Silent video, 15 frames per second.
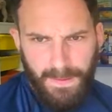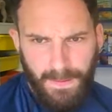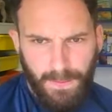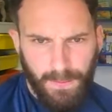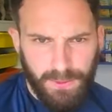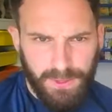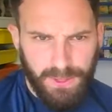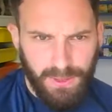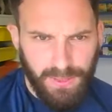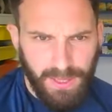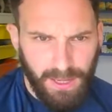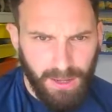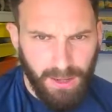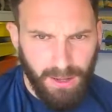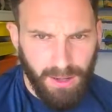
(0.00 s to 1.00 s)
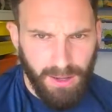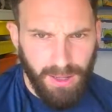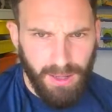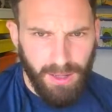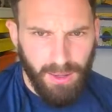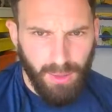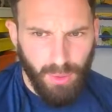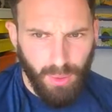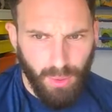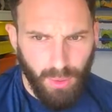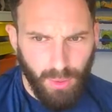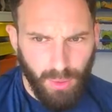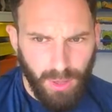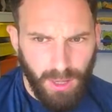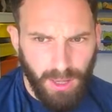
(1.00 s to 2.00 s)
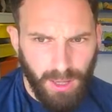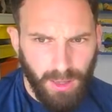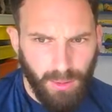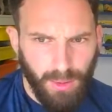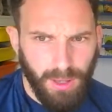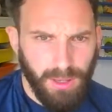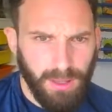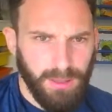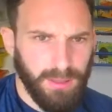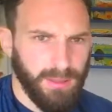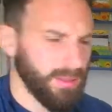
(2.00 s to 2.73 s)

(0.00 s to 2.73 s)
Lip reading: What do you think? Higher or lower?